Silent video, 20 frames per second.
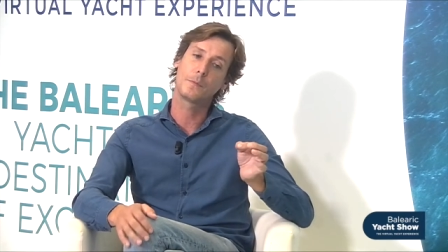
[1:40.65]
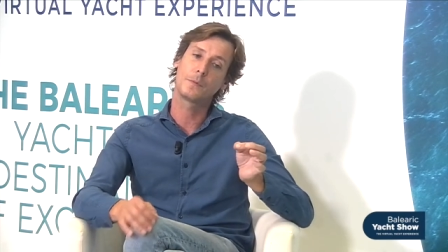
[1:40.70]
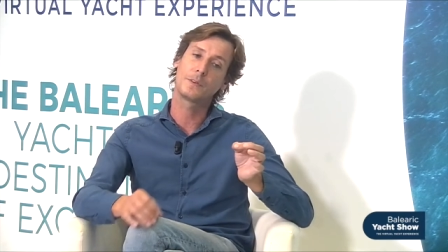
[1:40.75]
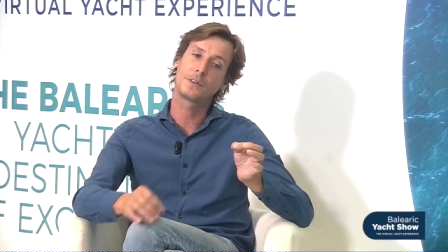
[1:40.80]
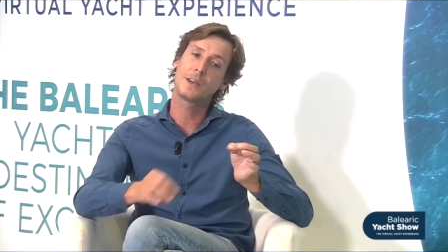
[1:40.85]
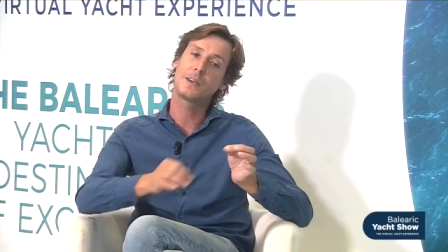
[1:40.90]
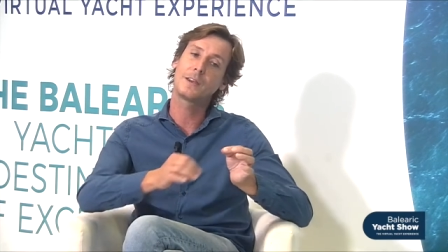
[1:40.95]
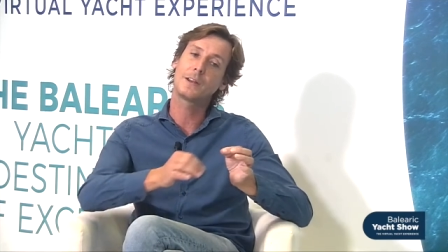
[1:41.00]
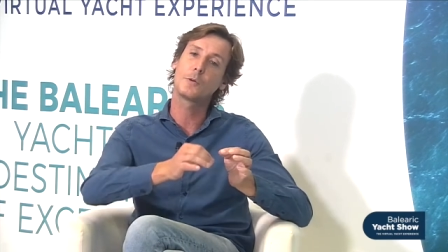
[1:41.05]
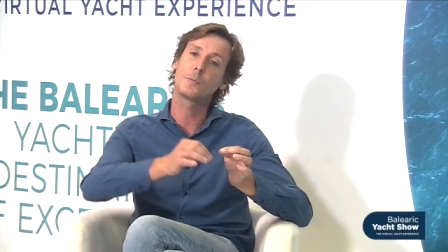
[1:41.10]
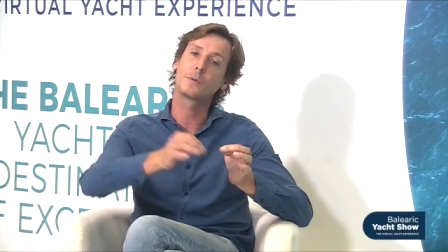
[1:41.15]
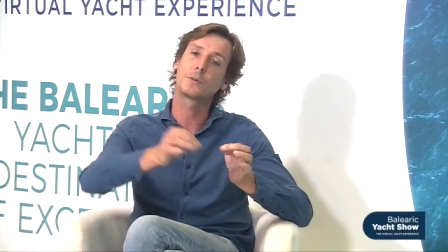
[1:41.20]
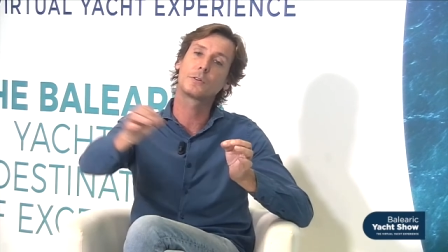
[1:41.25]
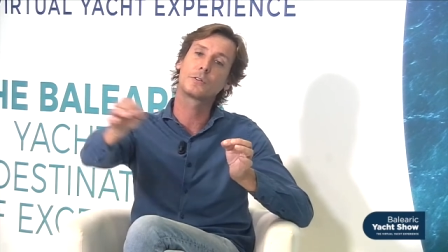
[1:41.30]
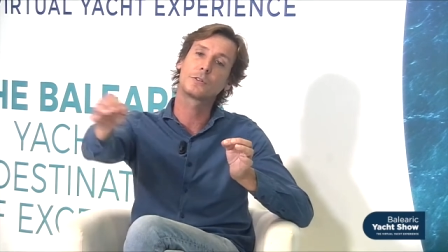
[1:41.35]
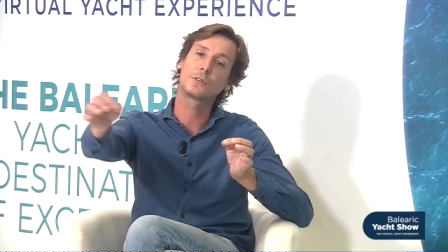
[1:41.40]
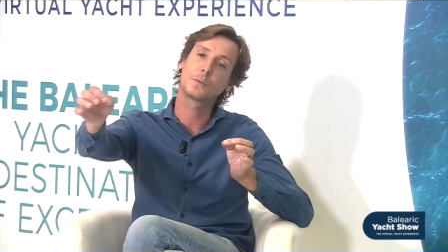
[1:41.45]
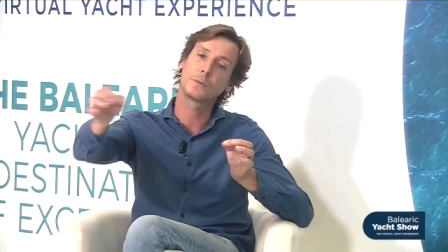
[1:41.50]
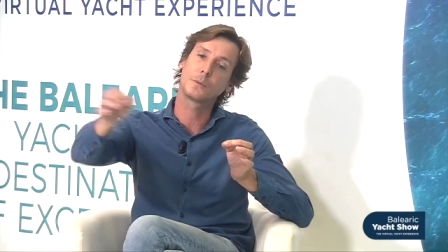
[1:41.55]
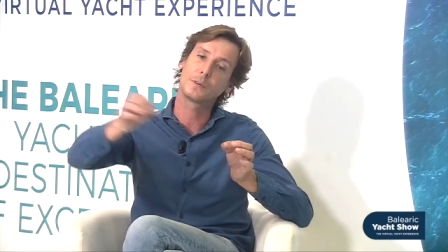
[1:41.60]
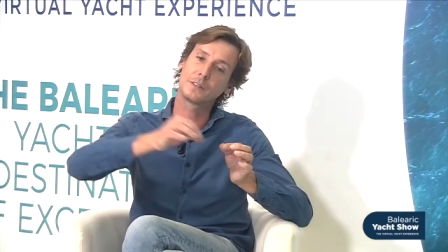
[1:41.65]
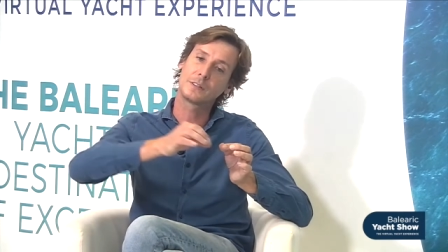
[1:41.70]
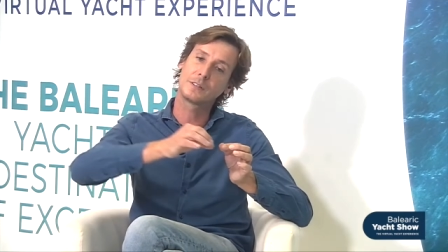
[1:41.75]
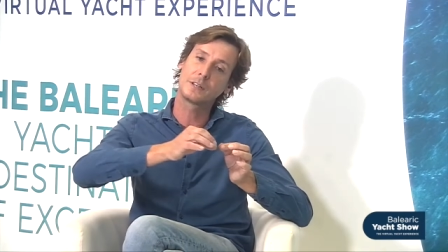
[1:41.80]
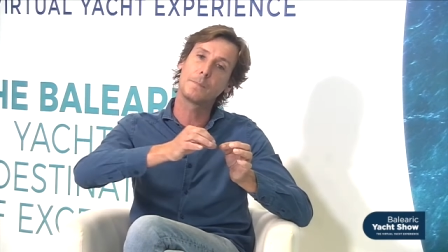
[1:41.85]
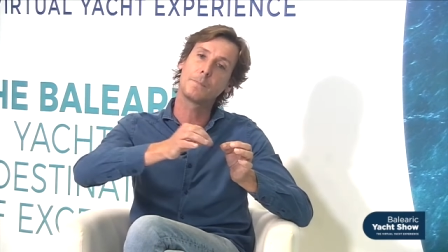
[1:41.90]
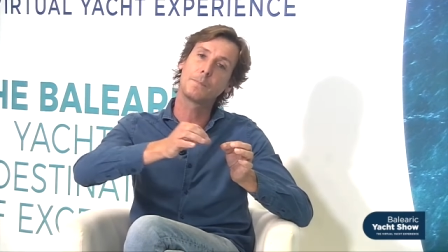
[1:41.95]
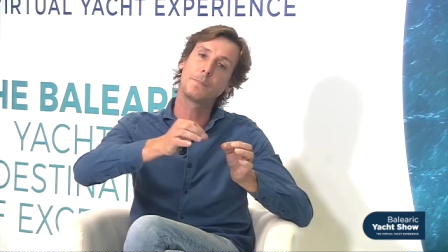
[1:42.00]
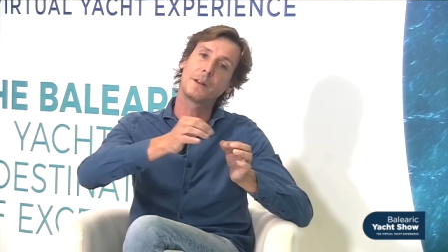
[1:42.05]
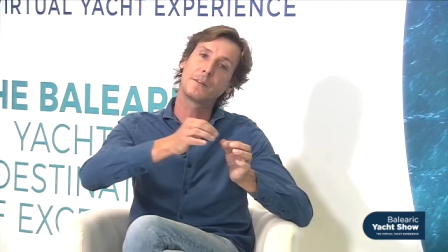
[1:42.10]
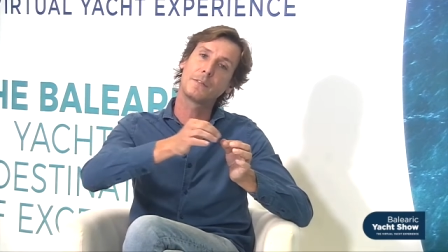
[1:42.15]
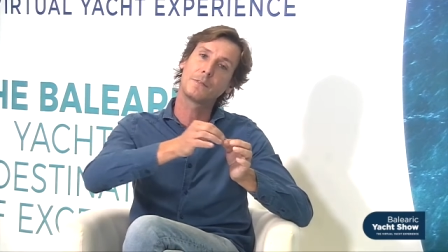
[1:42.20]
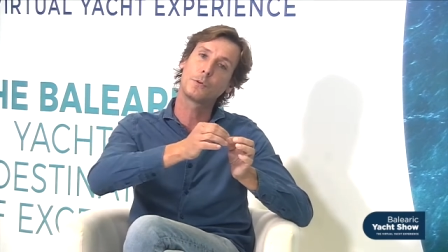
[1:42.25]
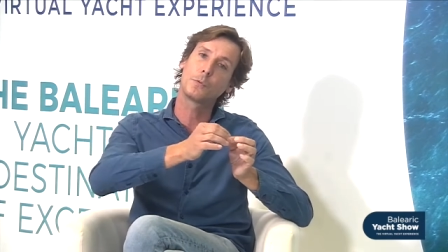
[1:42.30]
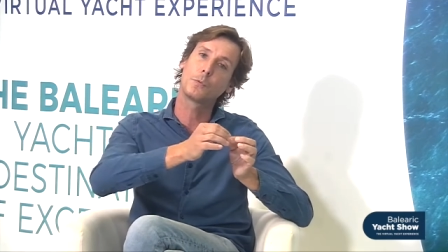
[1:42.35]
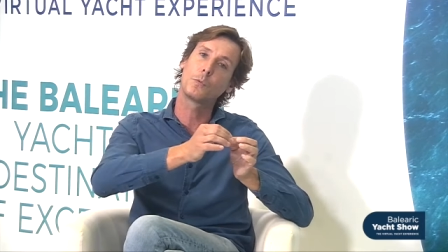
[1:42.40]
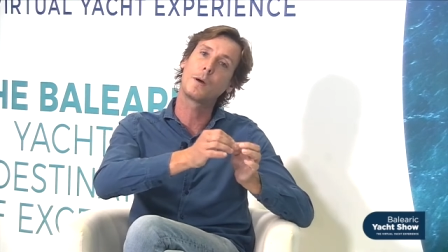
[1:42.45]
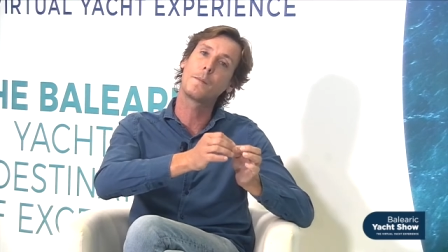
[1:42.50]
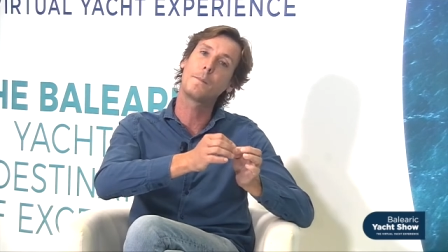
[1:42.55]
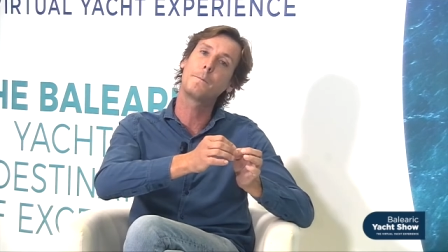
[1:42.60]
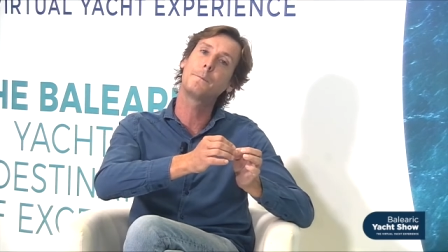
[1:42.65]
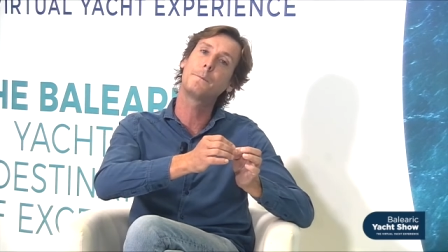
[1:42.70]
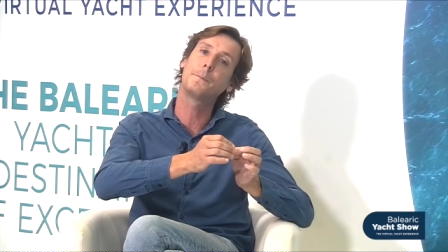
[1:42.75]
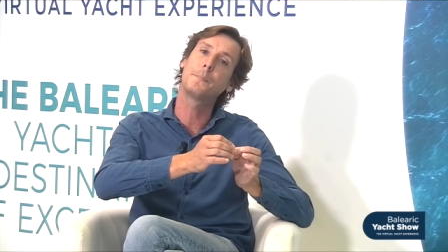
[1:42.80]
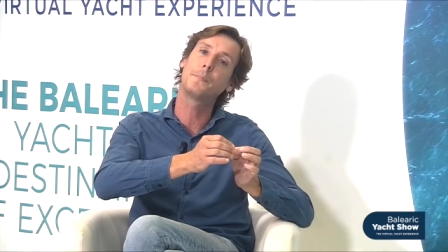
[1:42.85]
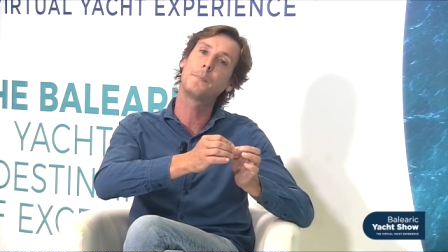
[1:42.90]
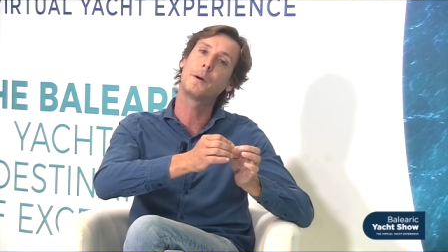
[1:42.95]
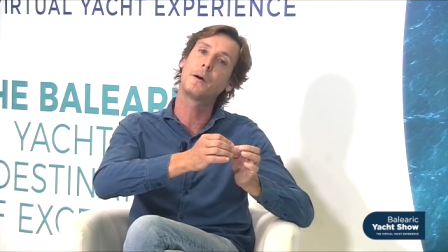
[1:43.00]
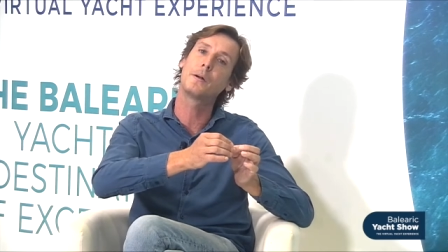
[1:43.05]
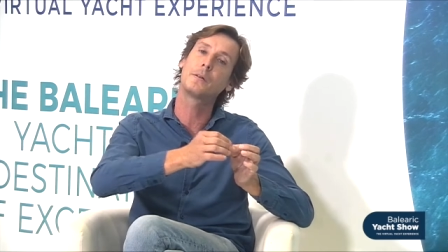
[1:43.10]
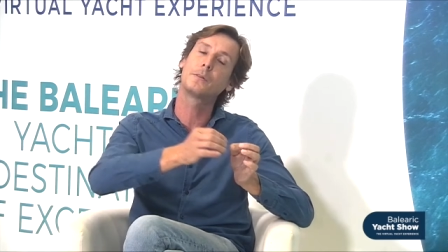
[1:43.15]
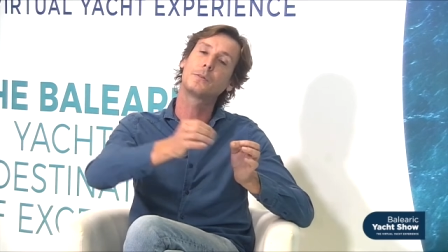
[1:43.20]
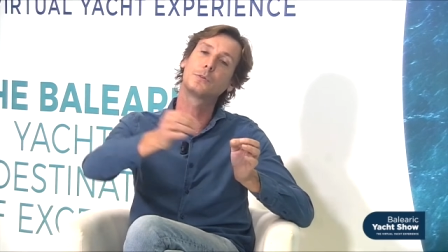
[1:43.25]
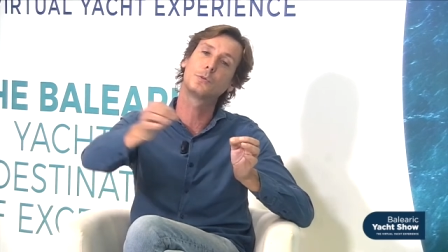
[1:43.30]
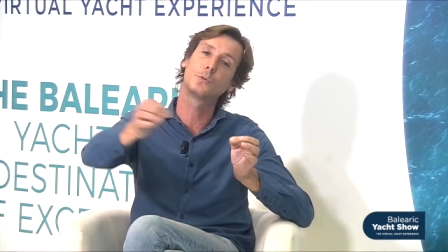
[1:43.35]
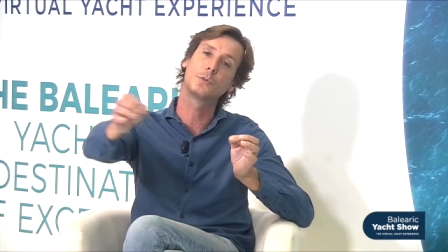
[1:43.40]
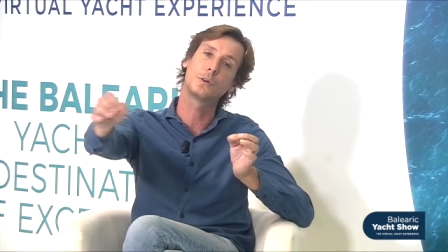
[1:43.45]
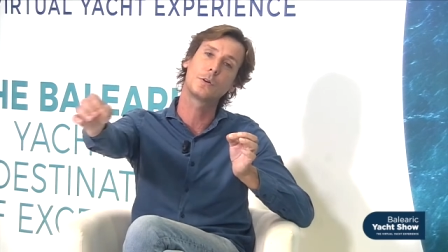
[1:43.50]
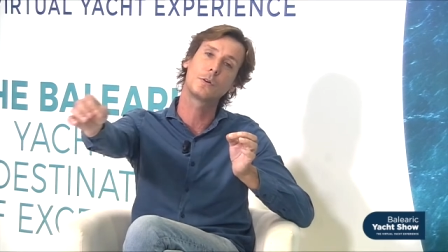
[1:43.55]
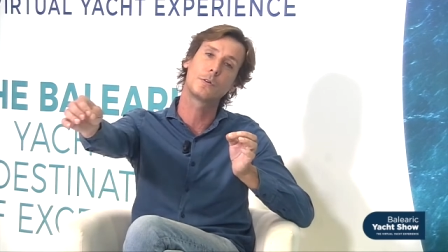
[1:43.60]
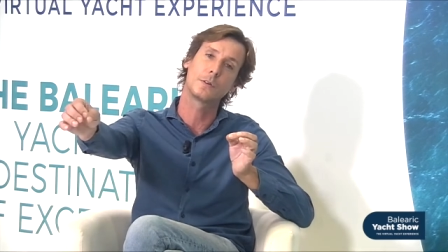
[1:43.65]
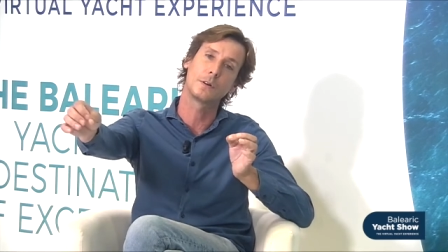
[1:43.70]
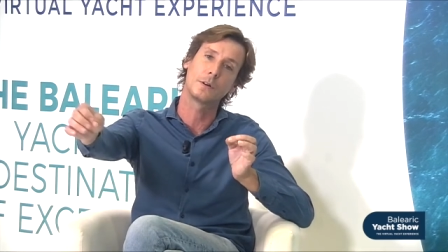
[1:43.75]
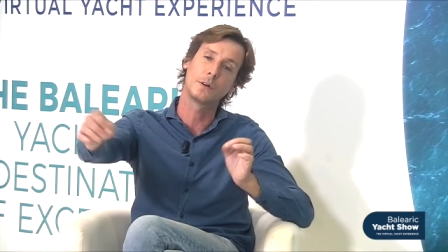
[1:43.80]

10 kilometers, the same plant from one part to the other.